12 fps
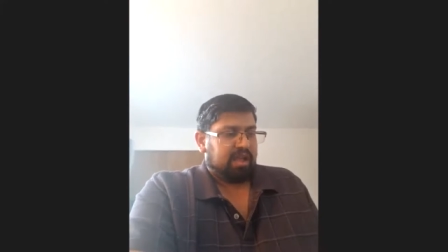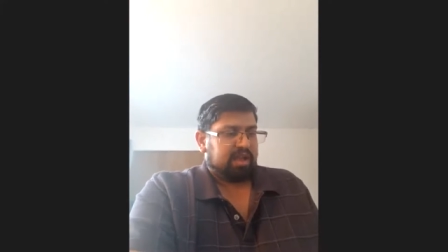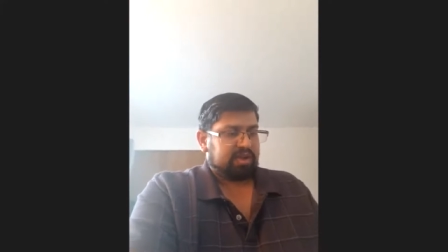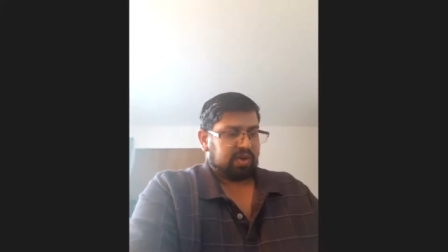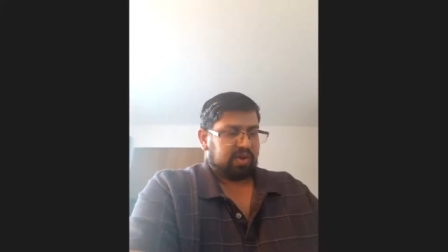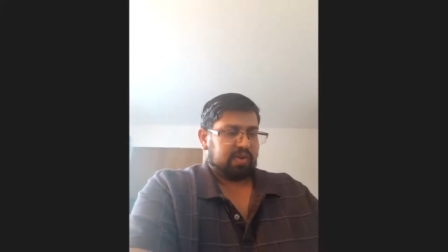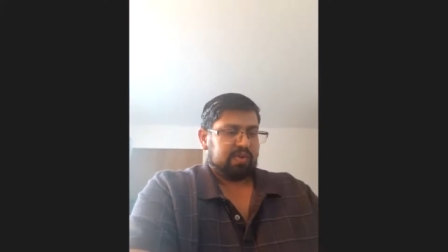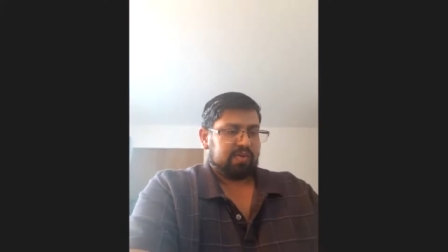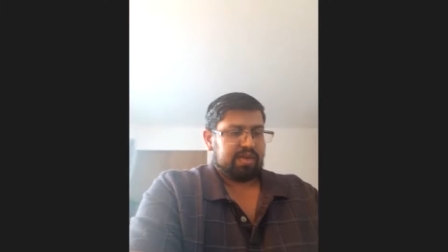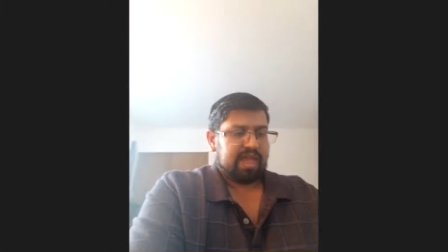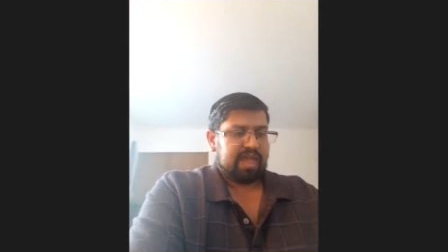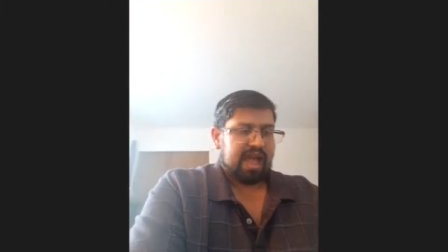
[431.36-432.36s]
So
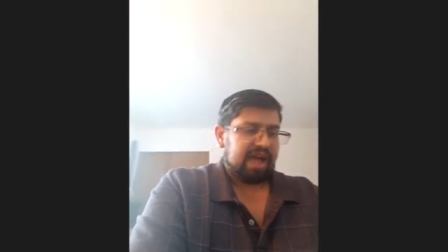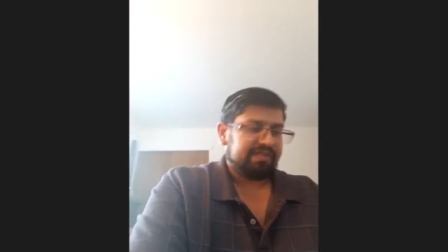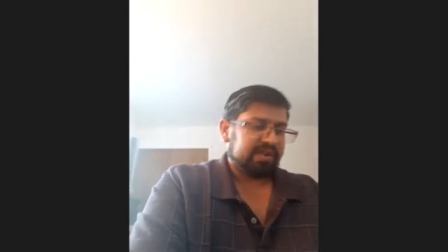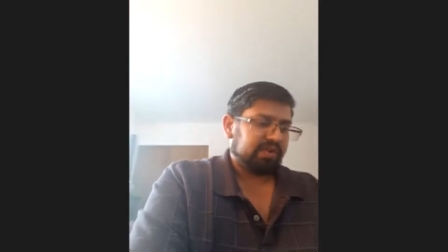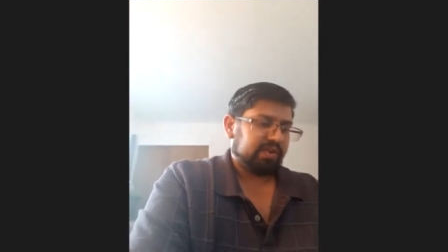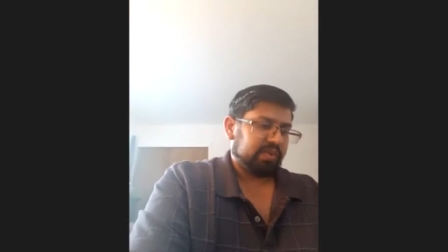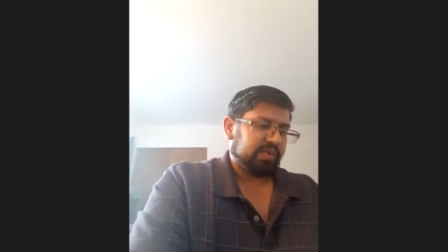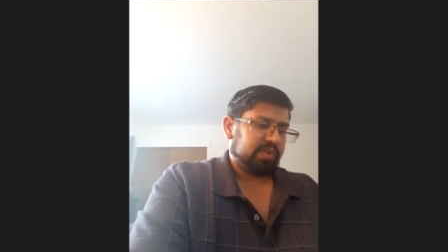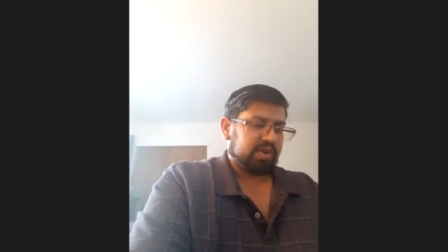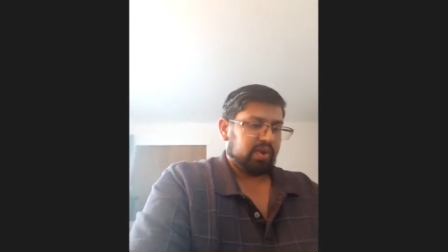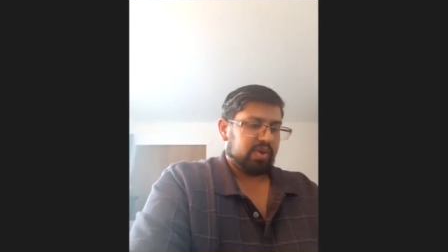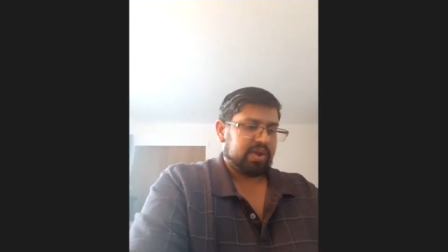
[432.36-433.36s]
after
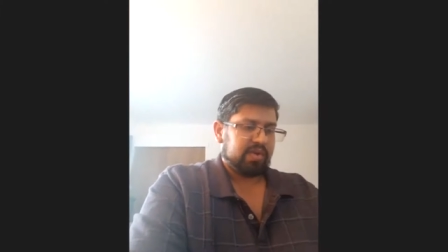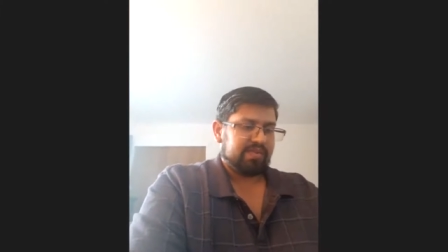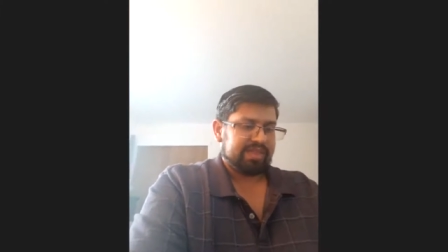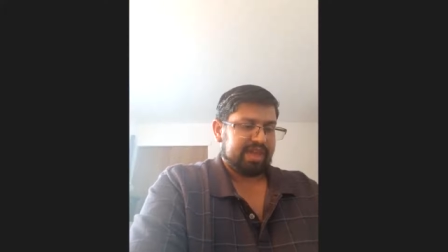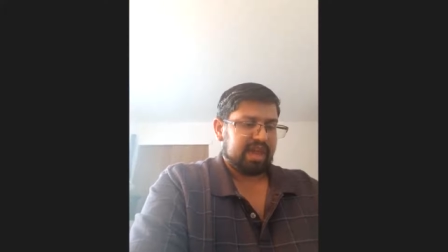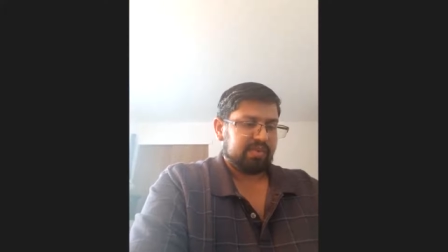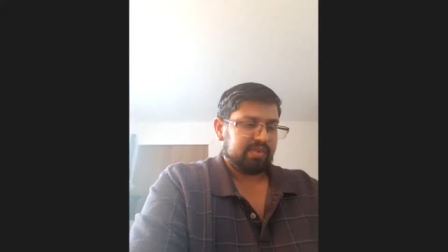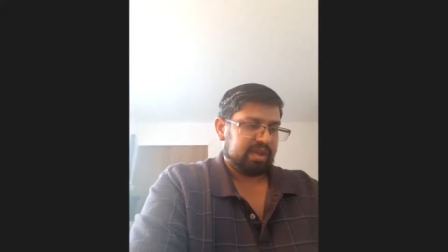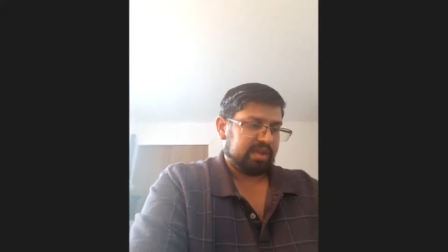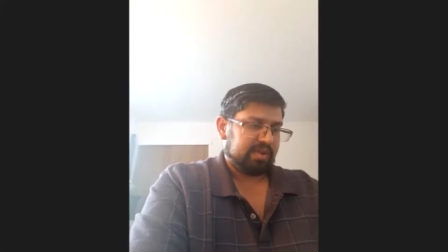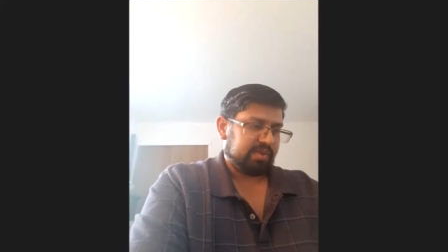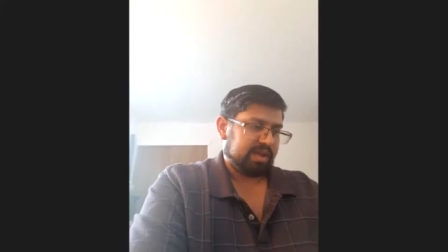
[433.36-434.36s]
going over that,
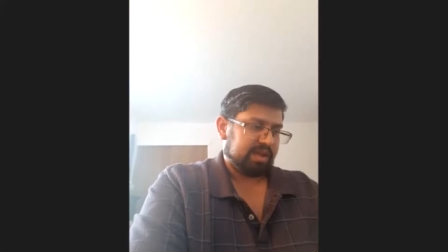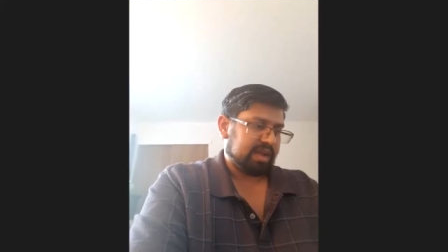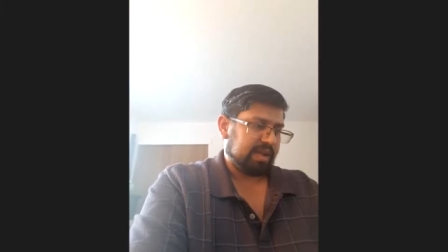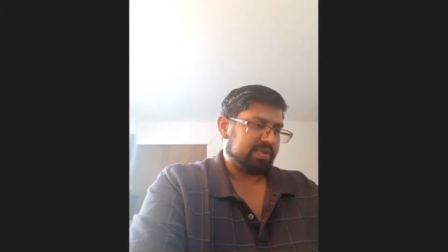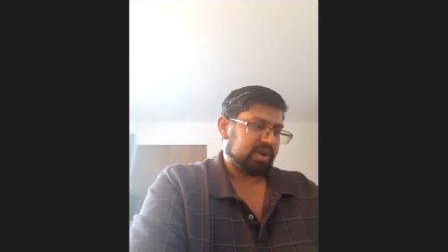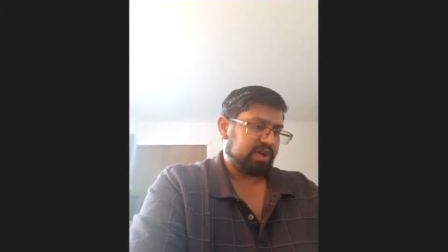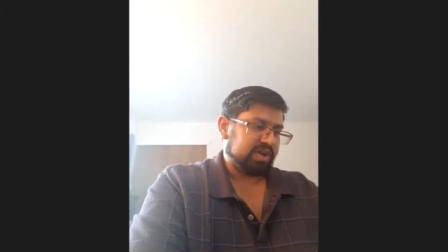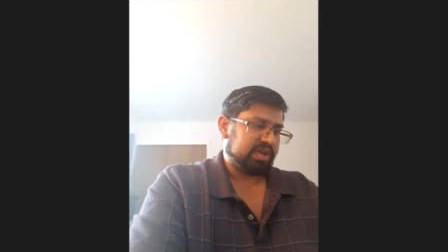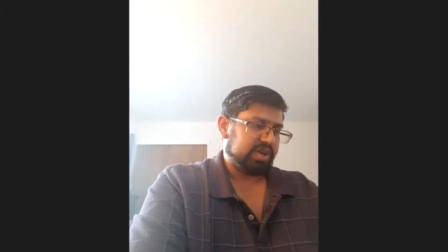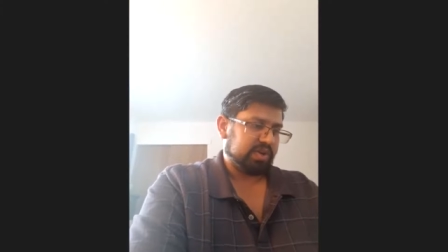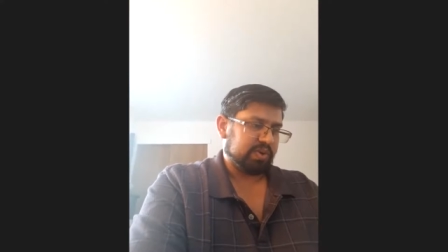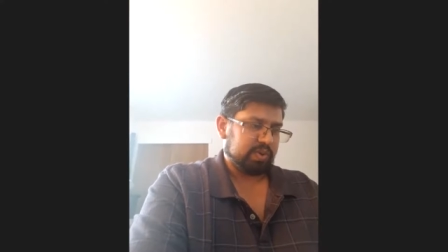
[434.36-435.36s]
we, we stepped on
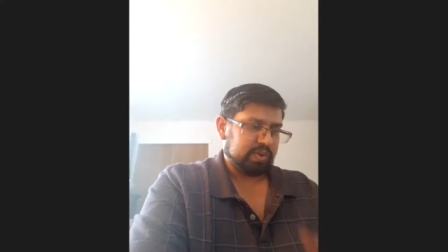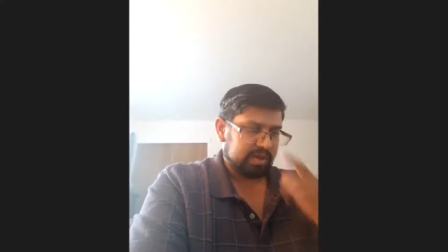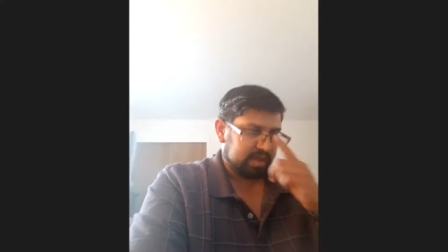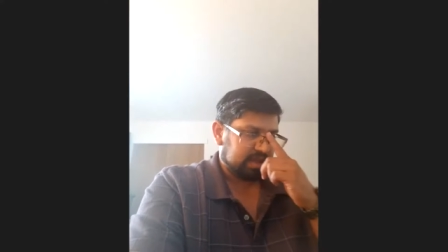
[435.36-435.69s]
to,